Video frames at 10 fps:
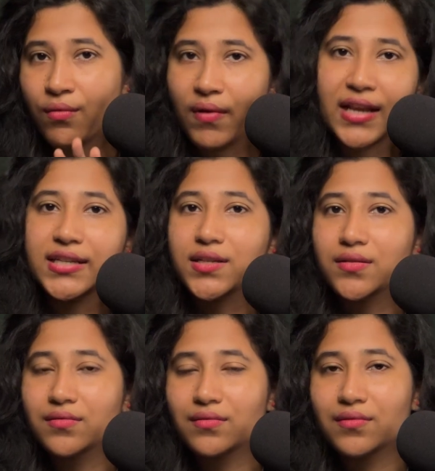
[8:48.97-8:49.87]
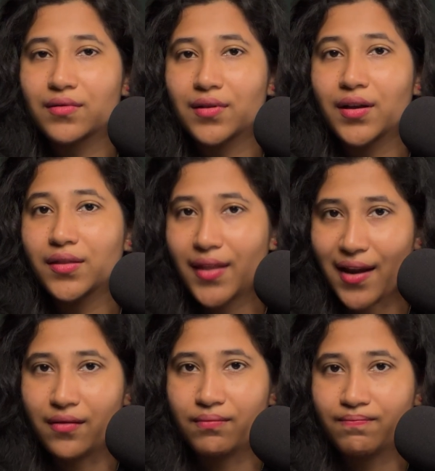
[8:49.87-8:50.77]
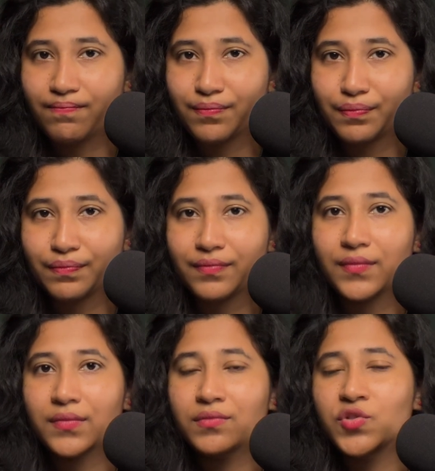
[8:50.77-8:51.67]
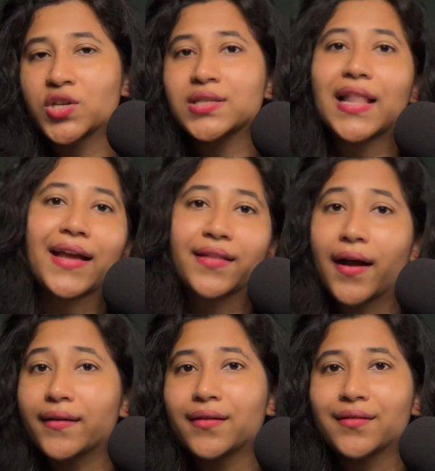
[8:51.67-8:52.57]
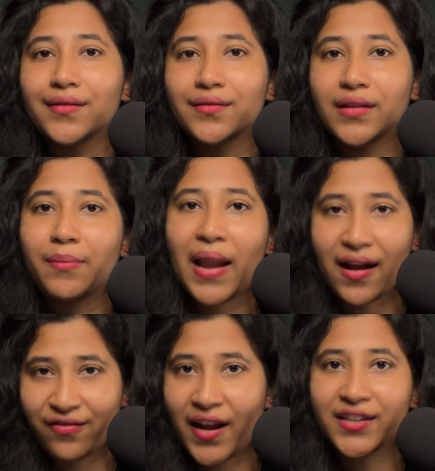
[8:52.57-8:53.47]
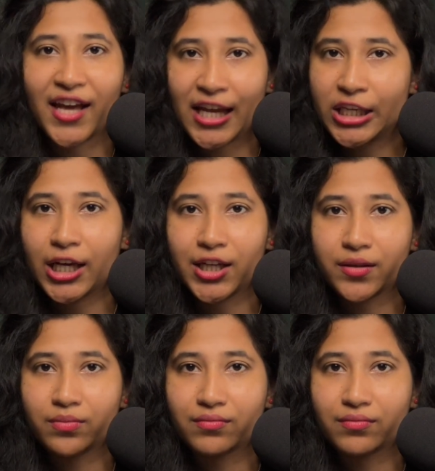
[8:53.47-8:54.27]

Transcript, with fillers: waited. Then, just like that, they black flagged the 88.